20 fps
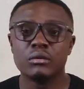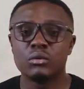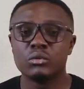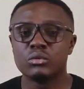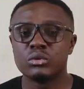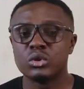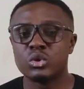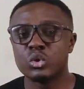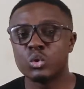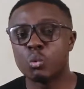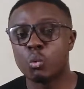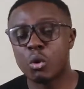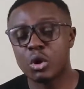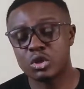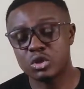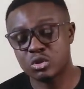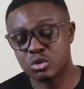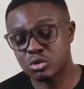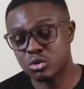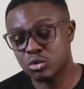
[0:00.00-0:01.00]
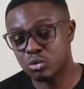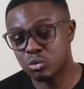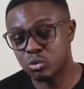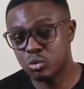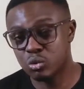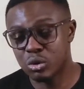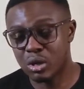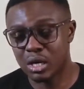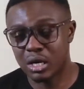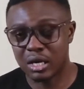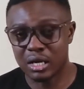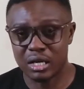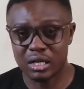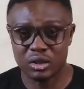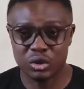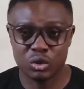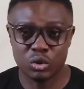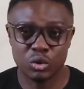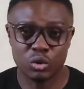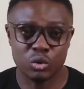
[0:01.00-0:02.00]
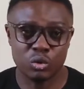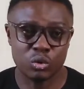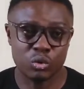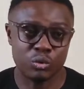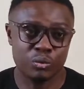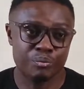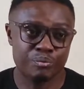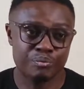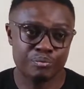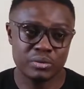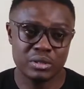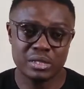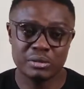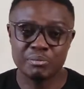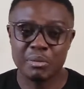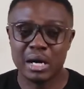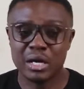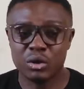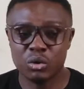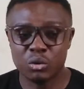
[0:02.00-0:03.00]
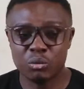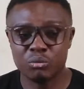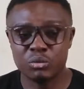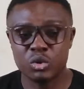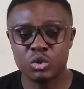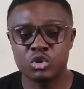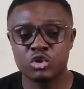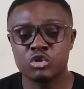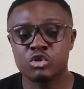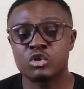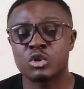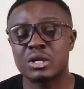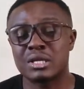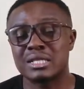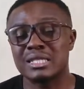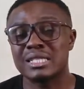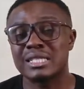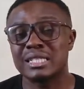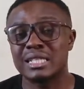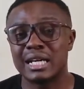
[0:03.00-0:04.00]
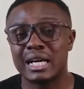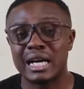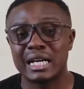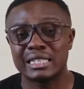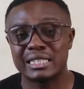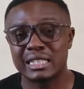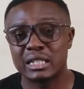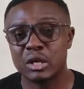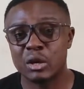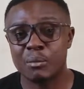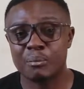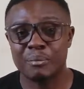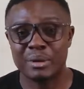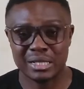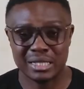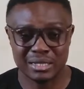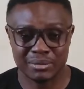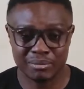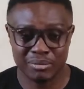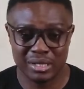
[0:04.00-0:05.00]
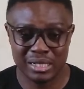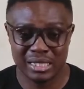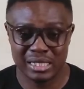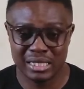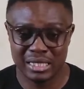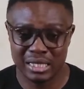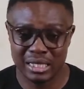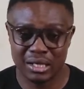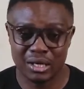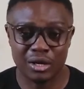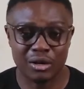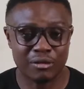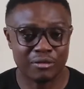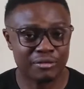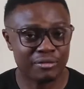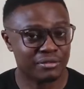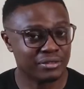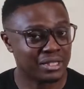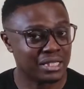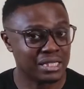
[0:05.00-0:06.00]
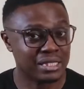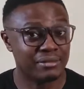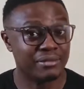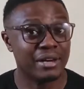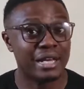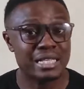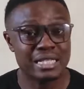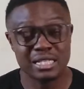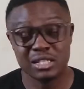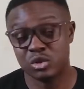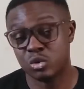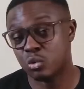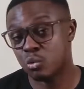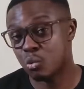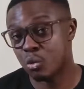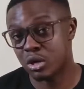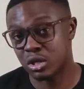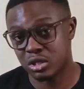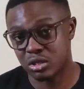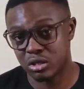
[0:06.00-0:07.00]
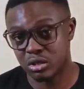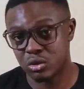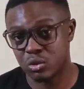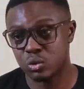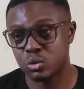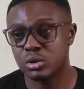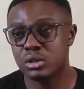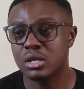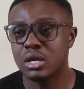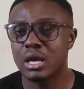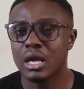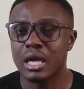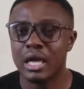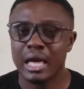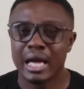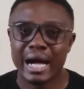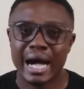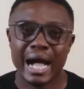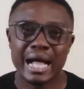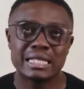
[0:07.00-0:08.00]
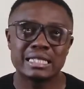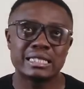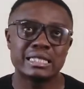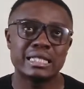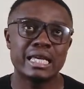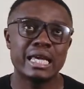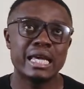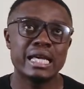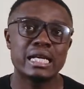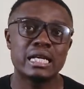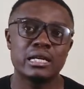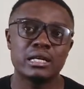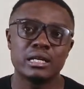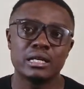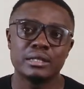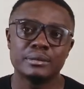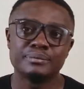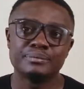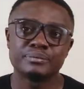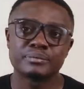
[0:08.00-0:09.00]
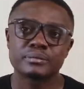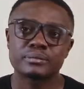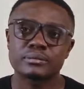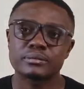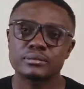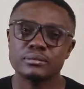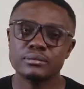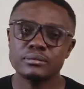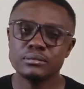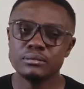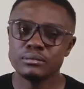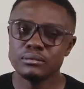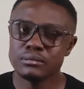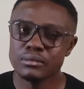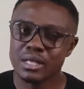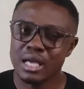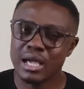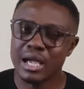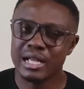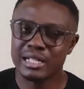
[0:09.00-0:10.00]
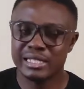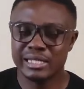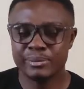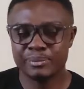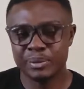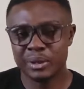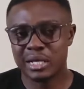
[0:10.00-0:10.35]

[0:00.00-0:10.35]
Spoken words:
you want to do your smart home, you should consider the compatibility of the devices you want to use. I take a typical